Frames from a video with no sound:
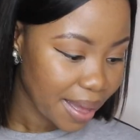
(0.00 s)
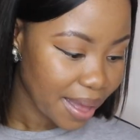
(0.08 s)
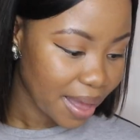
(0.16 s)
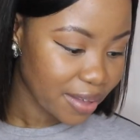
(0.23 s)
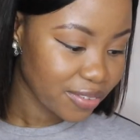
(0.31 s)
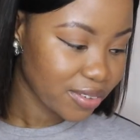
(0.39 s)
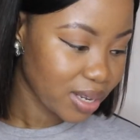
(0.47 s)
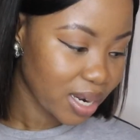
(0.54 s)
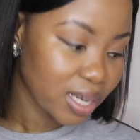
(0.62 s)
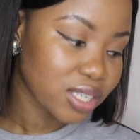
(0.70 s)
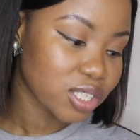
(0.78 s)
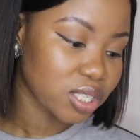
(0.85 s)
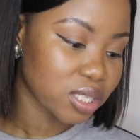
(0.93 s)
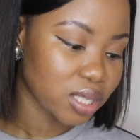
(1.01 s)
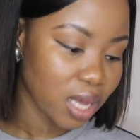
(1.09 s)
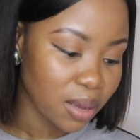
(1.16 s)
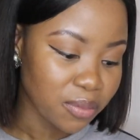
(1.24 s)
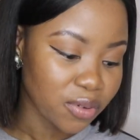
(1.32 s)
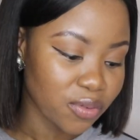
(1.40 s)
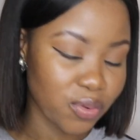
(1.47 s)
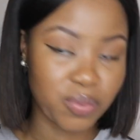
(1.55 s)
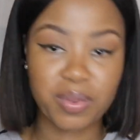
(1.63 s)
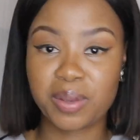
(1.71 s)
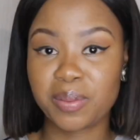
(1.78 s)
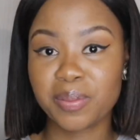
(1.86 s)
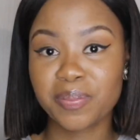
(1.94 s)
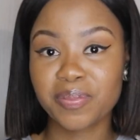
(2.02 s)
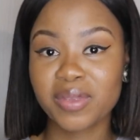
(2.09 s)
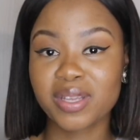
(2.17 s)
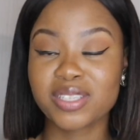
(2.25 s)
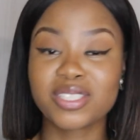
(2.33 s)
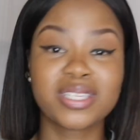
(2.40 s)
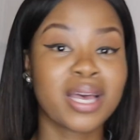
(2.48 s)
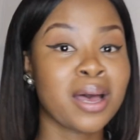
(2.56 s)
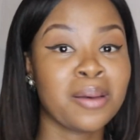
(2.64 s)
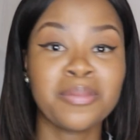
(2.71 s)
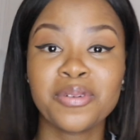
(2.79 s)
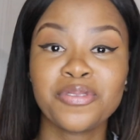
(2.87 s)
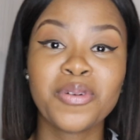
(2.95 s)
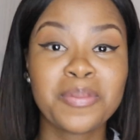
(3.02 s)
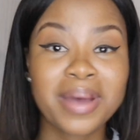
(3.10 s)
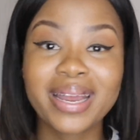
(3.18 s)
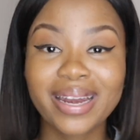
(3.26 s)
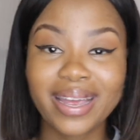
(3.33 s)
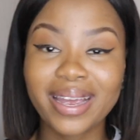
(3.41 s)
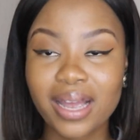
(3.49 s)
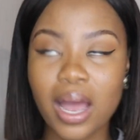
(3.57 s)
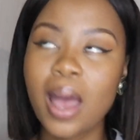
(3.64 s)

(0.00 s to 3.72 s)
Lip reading: I feel like she's coming for me, and she's coming for my mate.